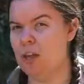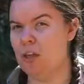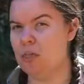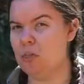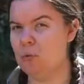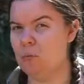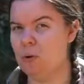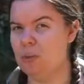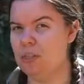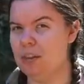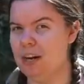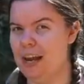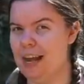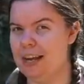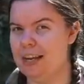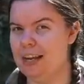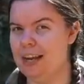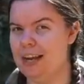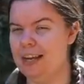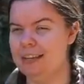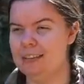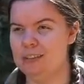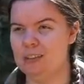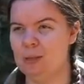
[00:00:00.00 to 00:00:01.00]
not the one that I
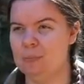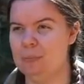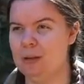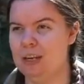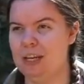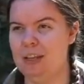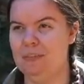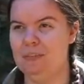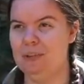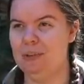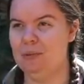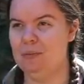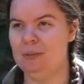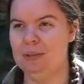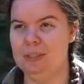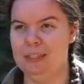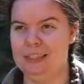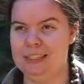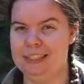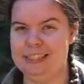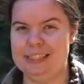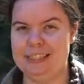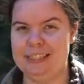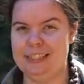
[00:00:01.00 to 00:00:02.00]
got, so I'm not even going
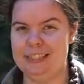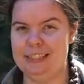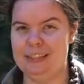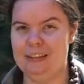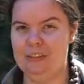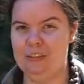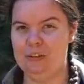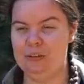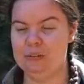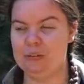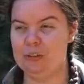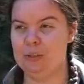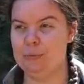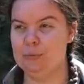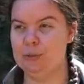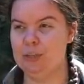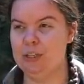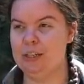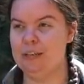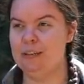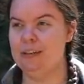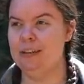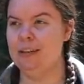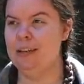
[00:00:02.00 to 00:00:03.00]
to list it in the
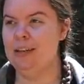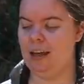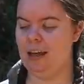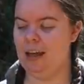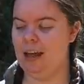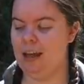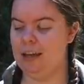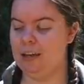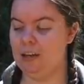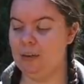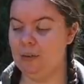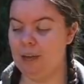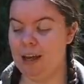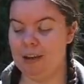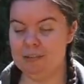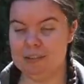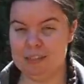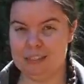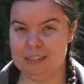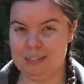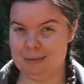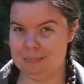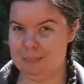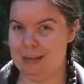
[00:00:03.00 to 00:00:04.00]
description. I don't have
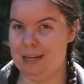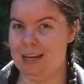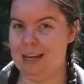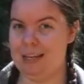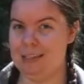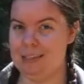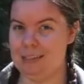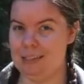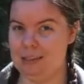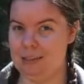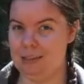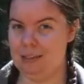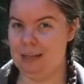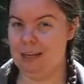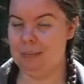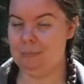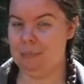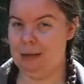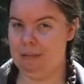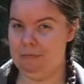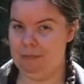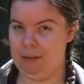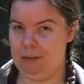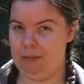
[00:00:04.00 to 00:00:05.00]
to dip my head to look at
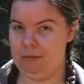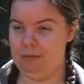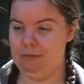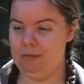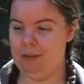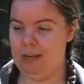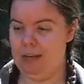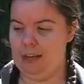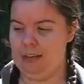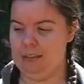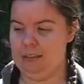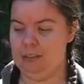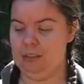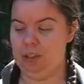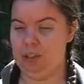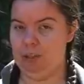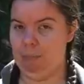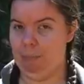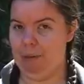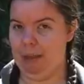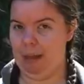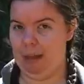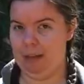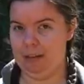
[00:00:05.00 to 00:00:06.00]
my phone as
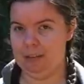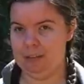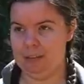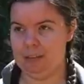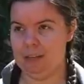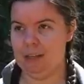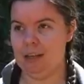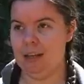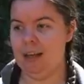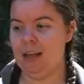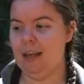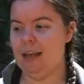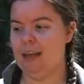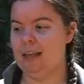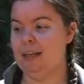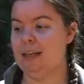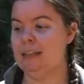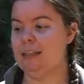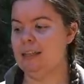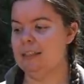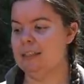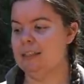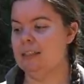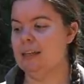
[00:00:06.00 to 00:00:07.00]
GPS, and
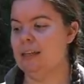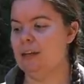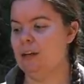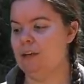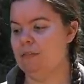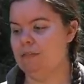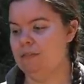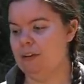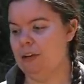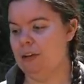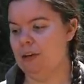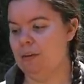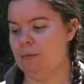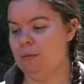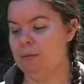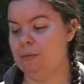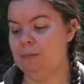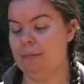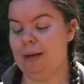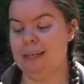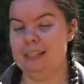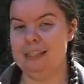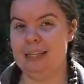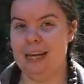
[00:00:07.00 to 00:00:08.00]
it doesn't interfere
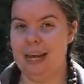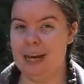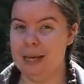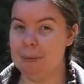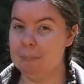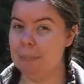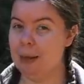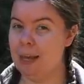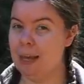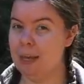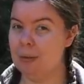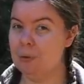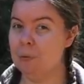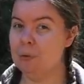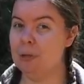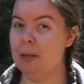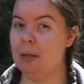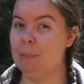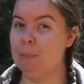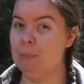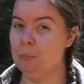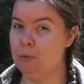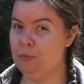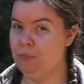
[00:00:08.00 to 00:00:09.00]
with my tank bag when
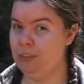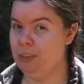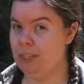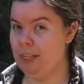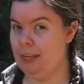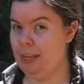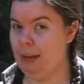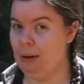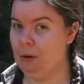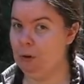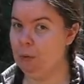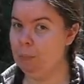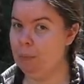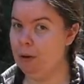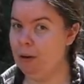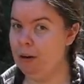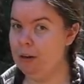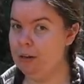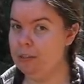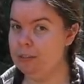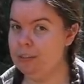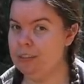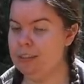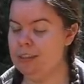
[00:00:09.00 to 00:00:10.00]
I'm moving the
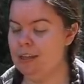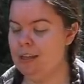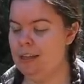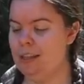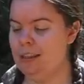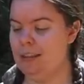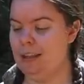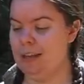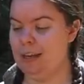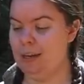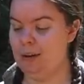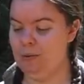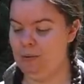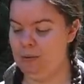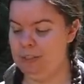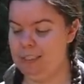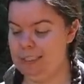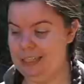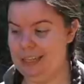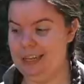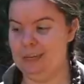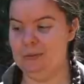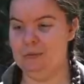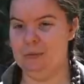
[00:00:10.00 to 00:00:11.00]
handlebars like it
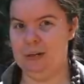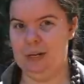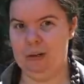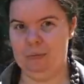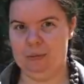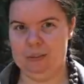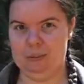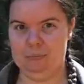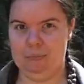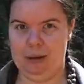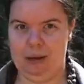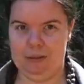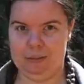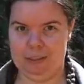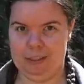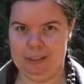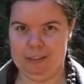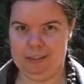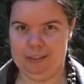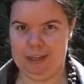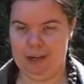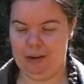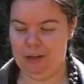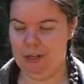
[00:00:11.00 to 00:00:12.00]
did when it was
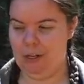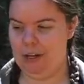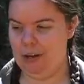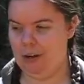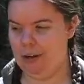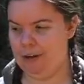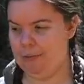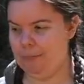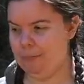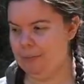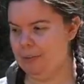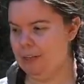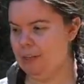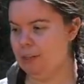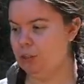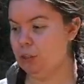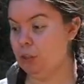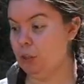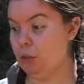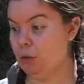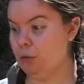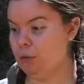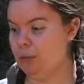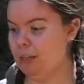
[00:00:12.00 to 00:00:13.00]
mounted down here.
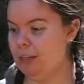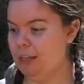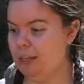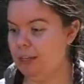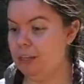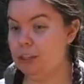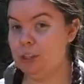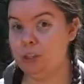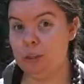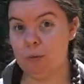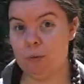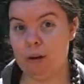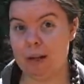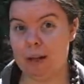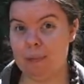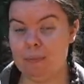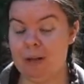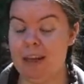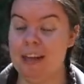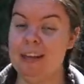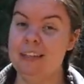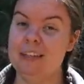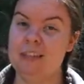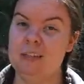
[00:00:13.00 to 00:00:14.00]
So do
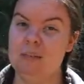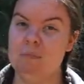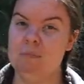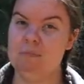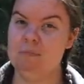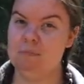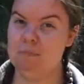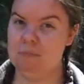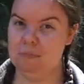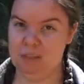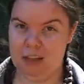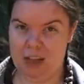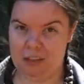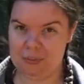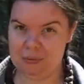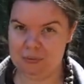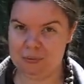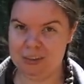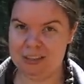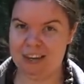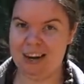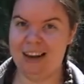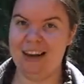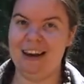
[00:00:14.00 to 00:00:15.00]
recommend, not the
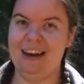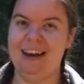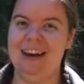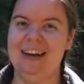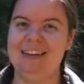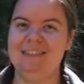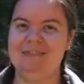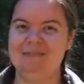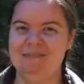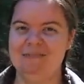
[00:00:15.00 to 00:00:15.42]
one that I got.